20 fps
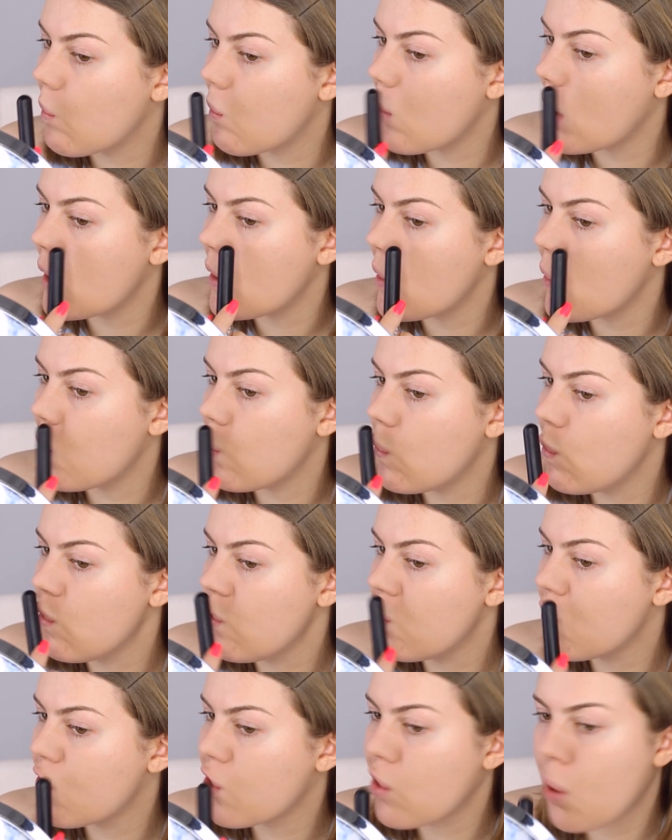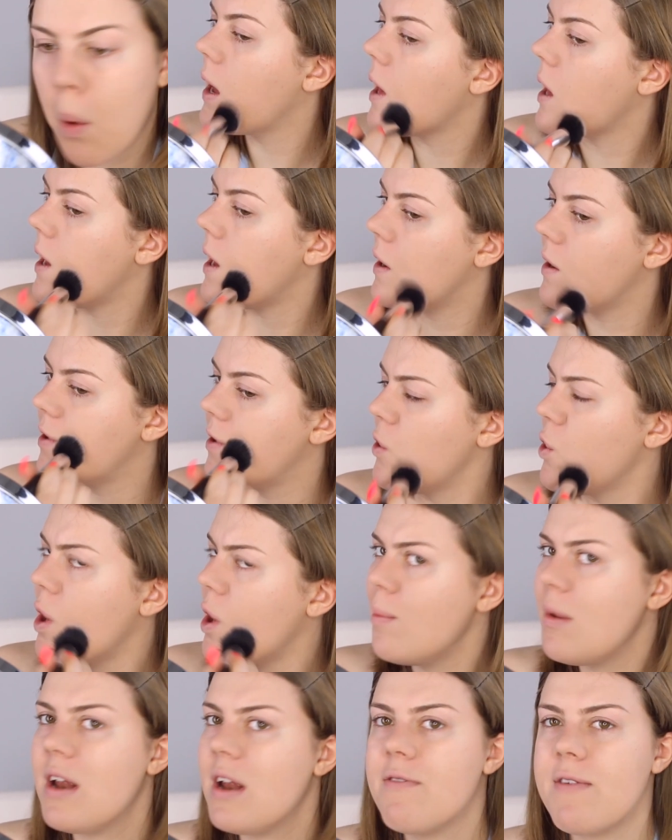my nose and
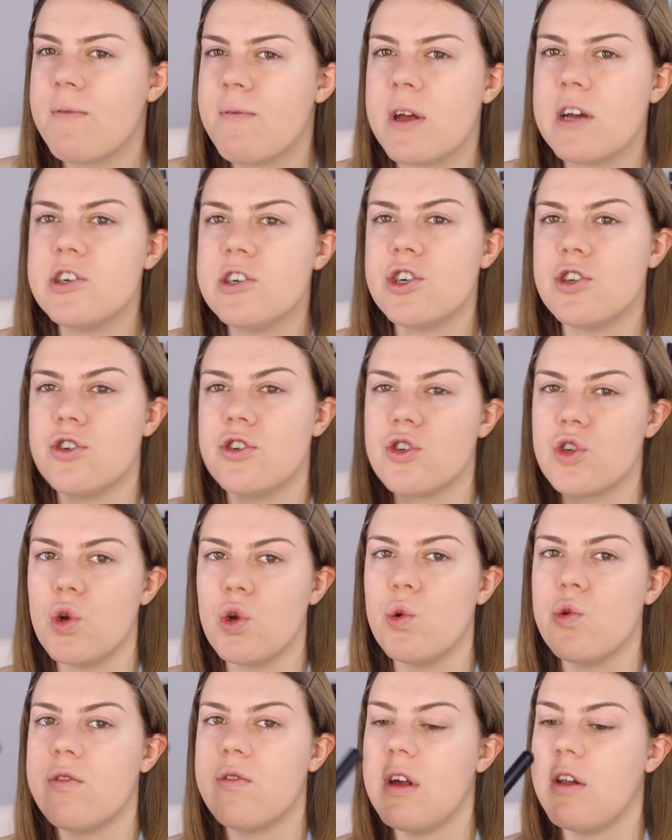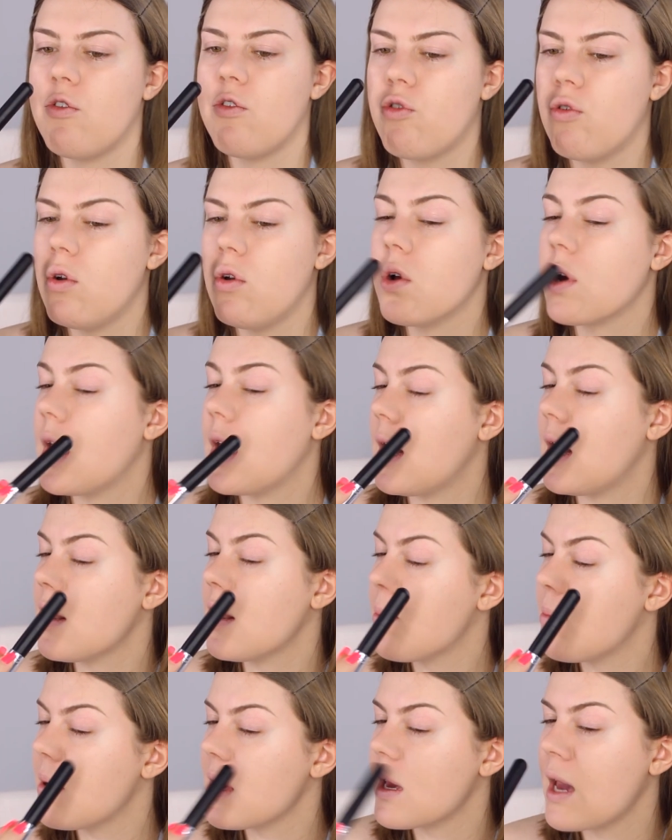normally foundations do tend to look a
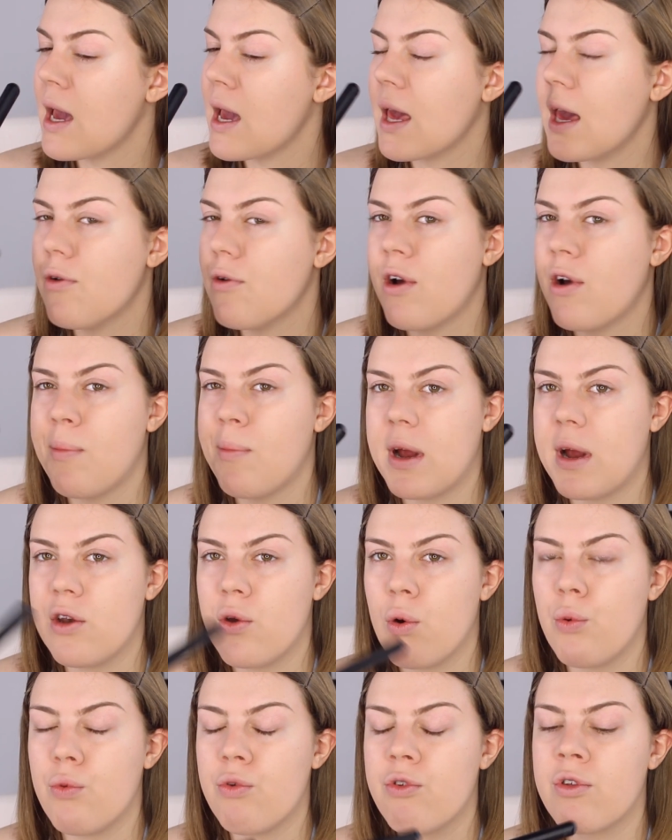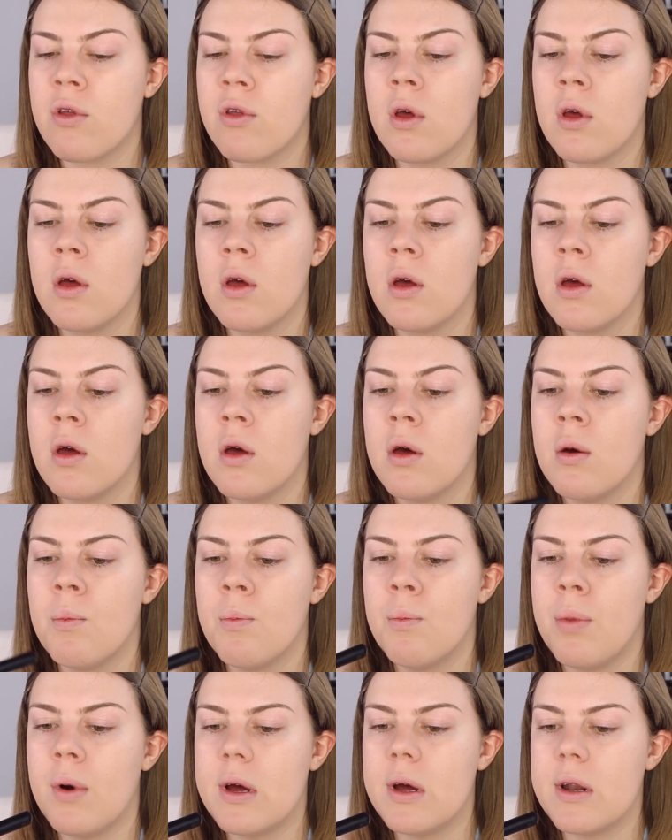little bit cakey around my nose
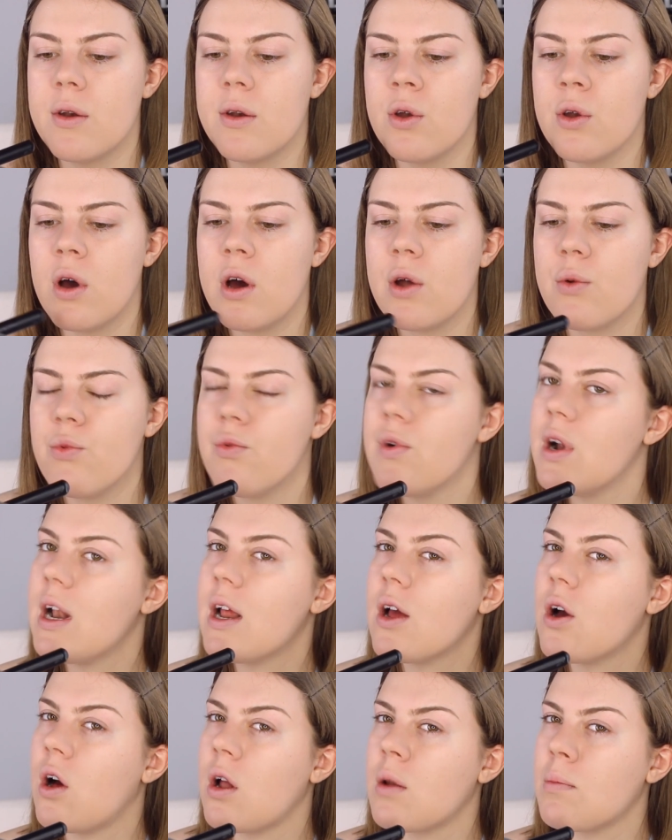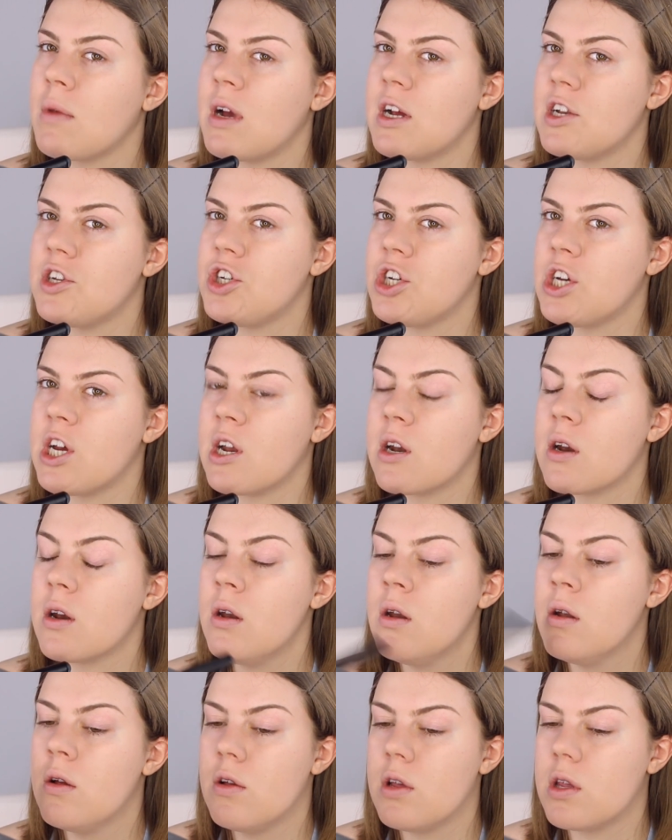but not really on my
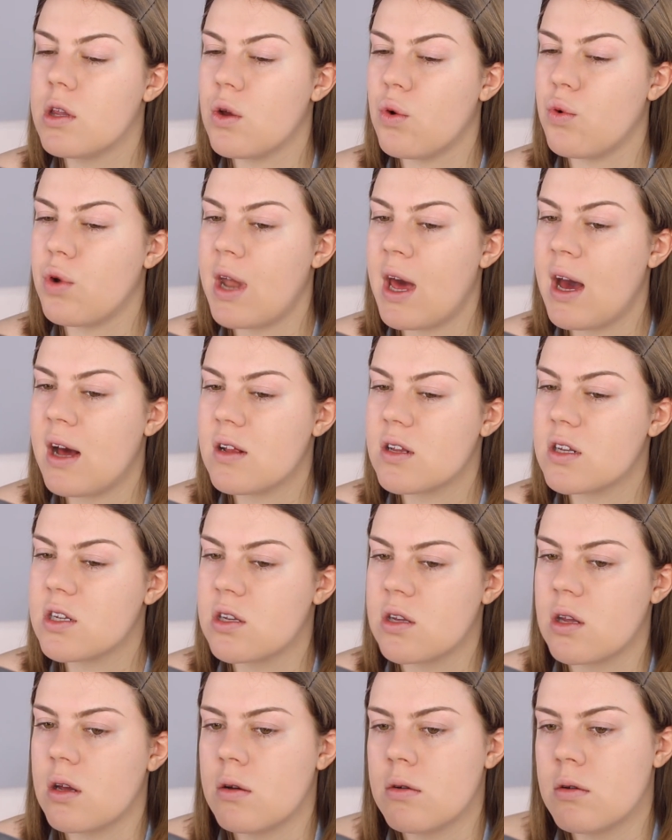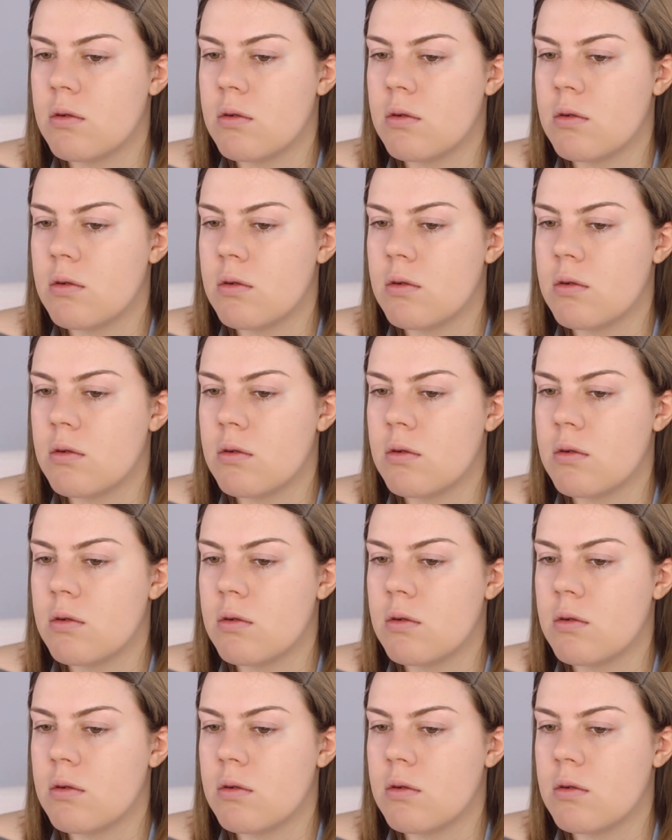chin, so that's